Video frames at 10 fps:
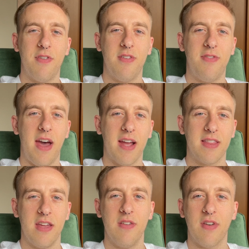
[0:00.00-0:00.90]
fact
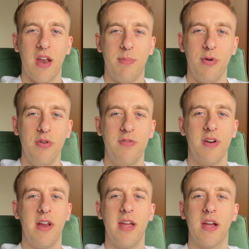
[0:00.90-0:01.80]
that you've got to prove your
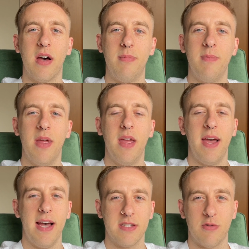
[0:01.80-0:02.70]
income
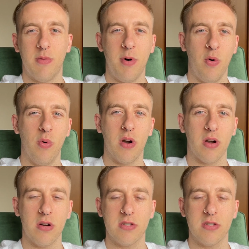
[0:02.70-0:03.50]
as a remote worker.